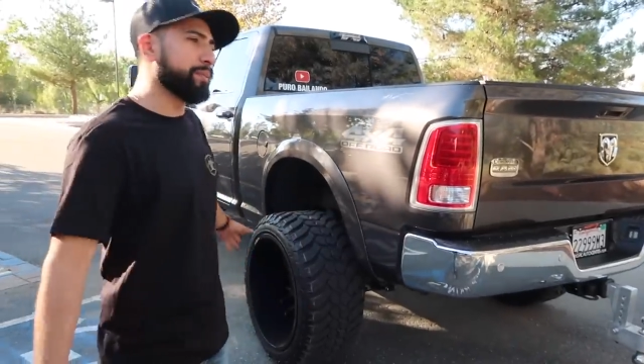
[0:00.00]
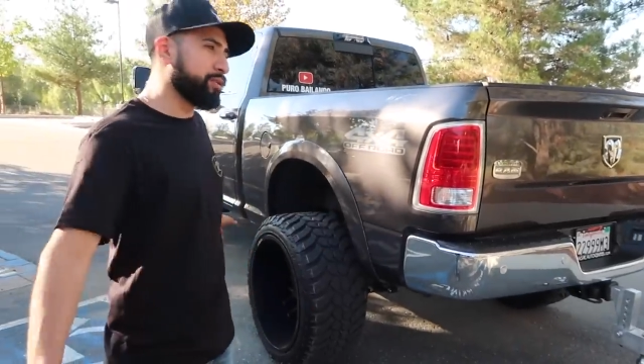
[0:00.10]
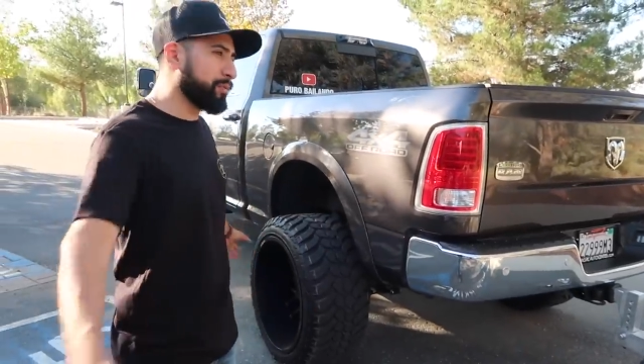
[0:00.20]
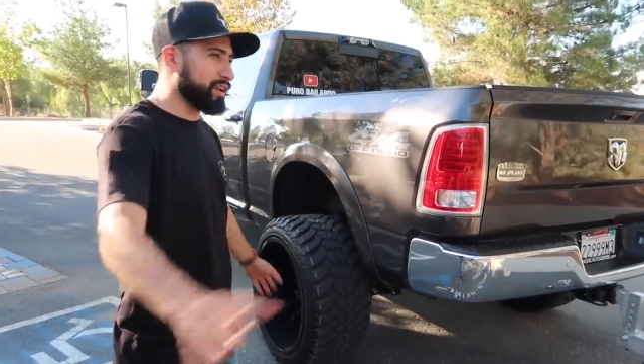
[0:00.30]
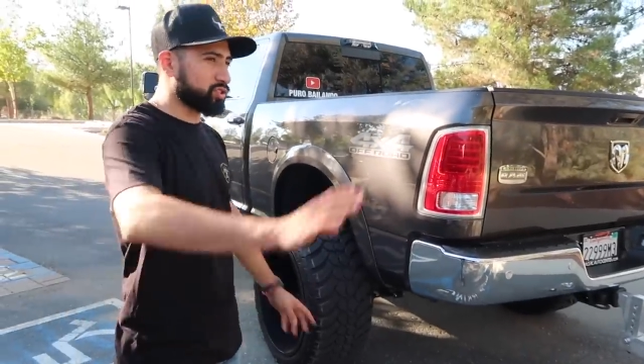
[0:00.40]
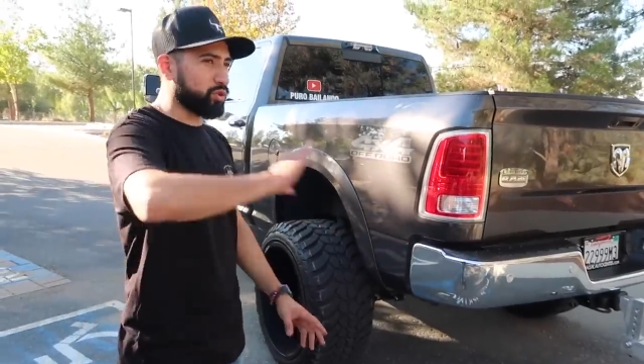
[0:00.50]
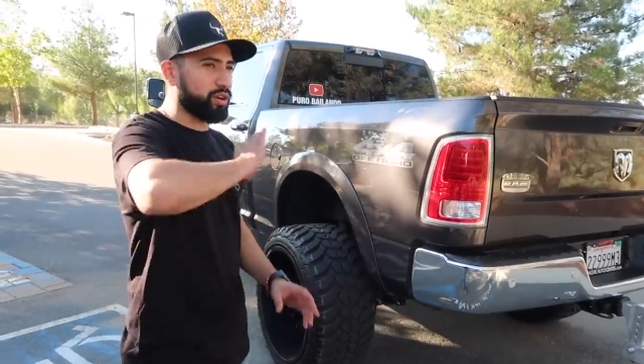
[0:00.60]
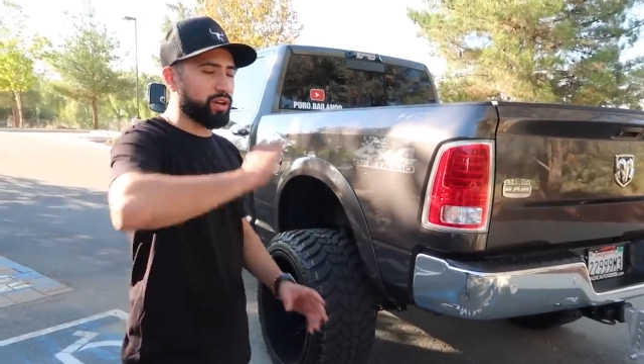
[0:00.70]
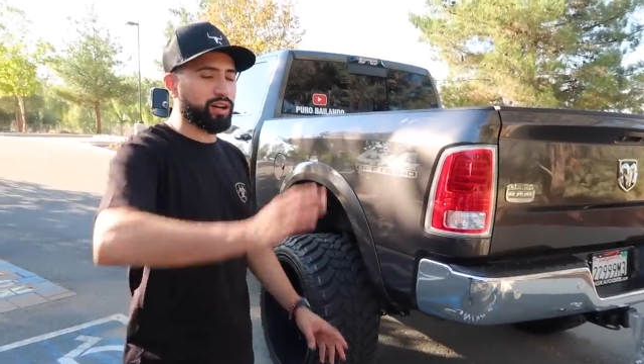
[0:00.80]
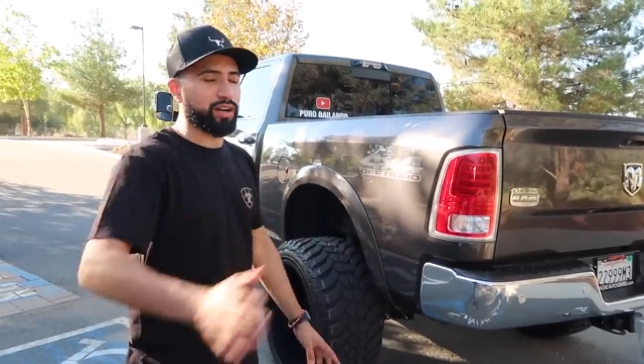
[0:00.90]
Put my toy,
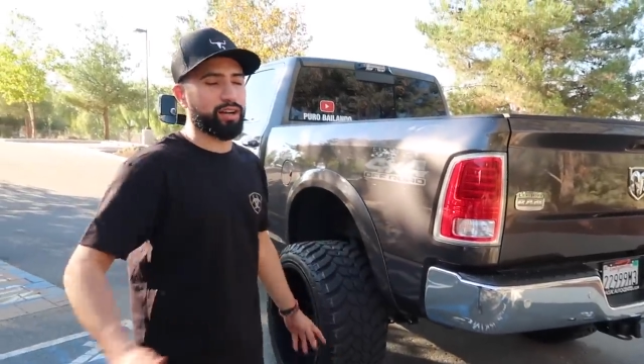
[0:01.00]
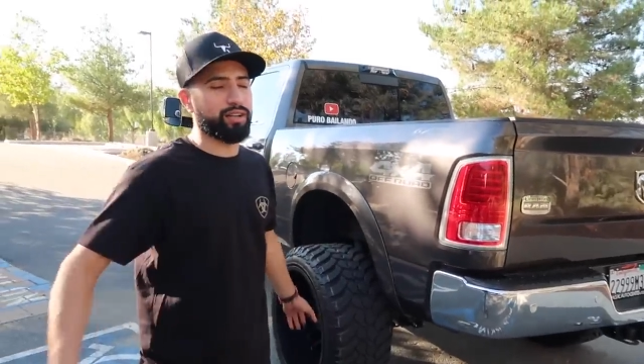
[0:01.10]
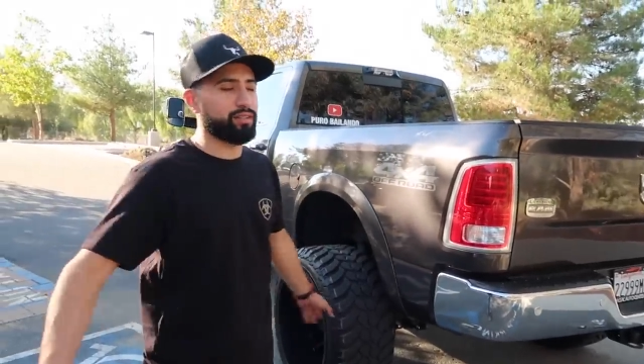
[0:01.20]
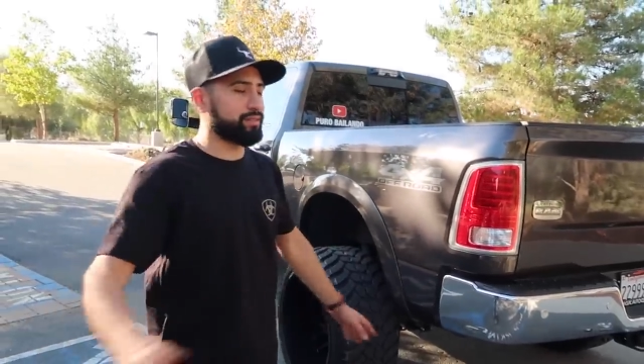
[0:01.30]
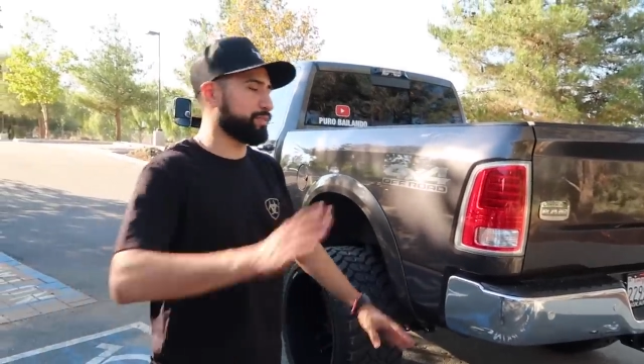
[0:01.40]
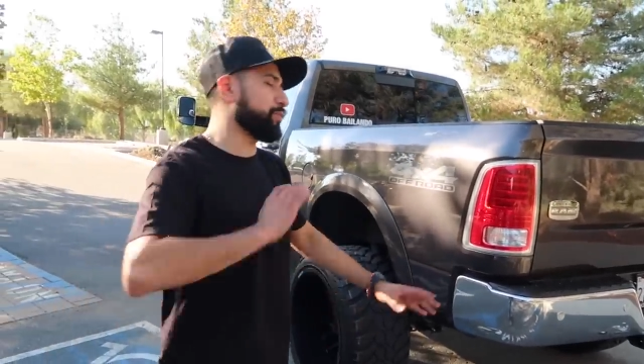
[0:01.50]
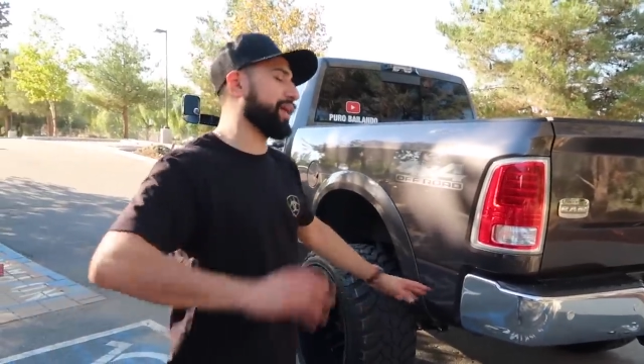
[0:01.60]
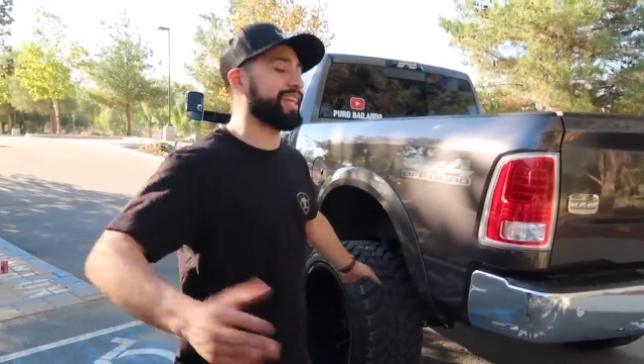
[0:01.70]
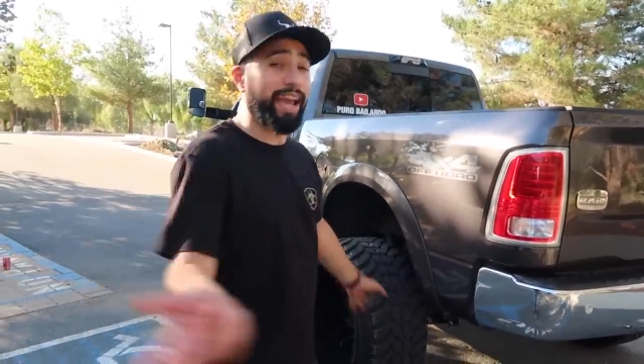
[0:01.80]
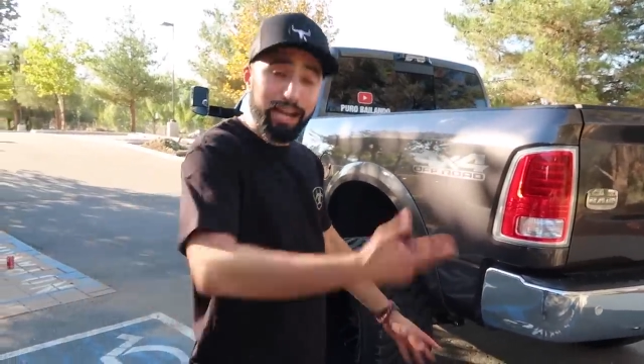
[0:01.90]
put
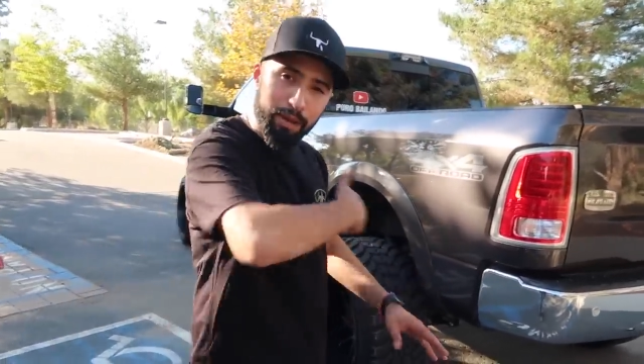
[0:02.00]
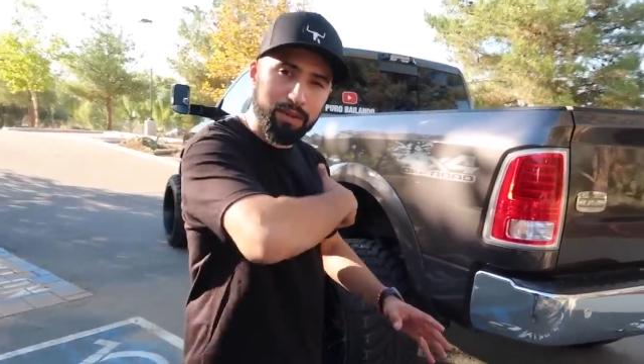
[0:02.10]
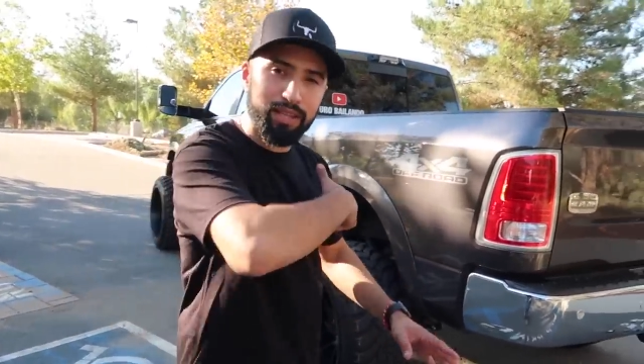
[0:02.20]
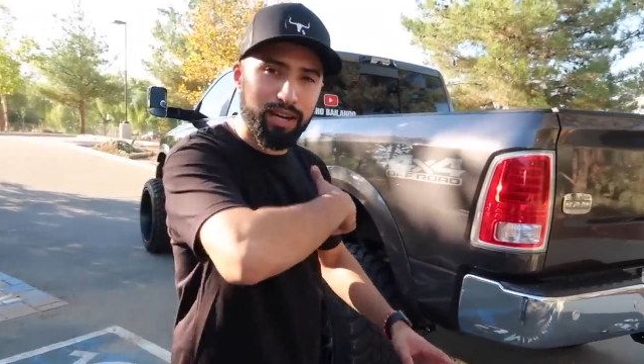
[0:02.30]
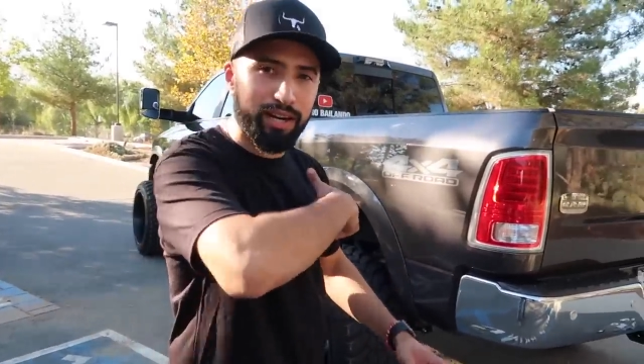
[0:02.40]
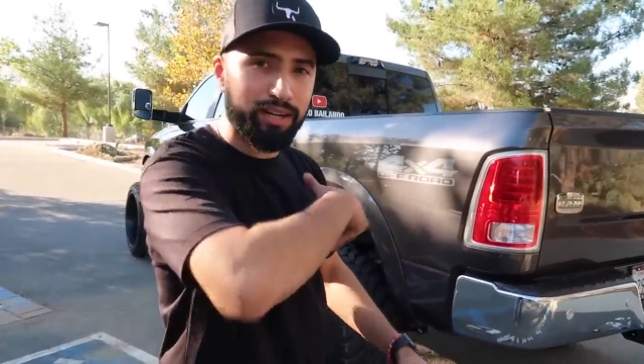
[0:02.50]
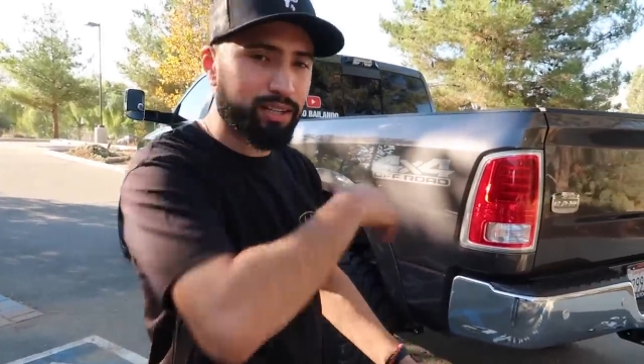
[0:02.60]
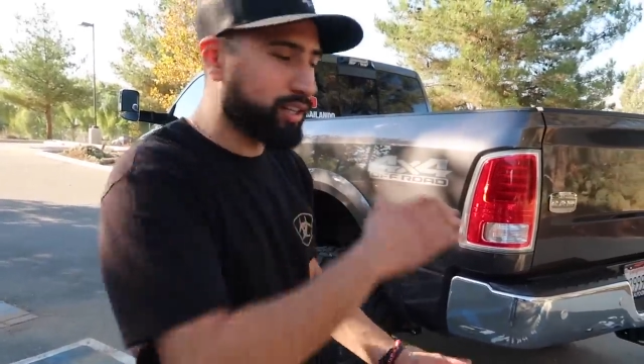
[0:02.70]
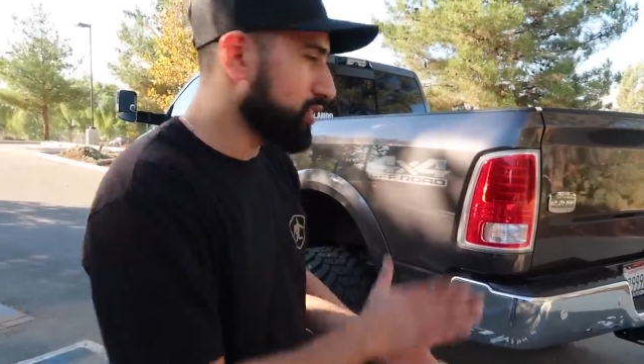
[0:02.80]
my Can-Am in there.